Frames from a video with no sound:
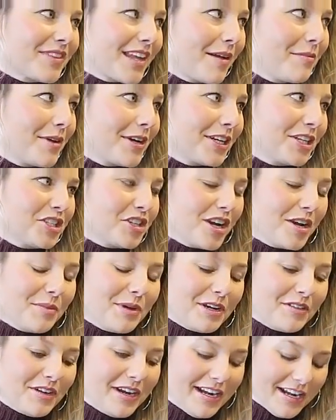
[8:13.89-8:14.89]
I'm not gonna try them
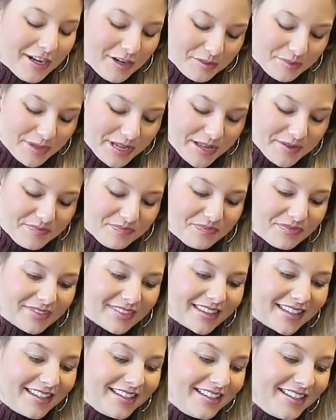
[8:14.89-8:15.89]
on right now, but
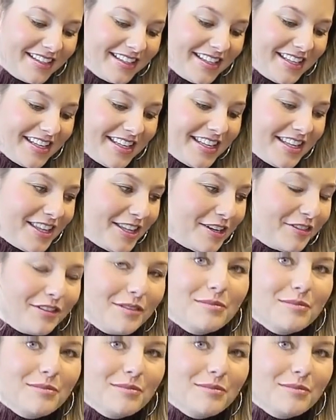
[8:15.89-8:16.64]
they're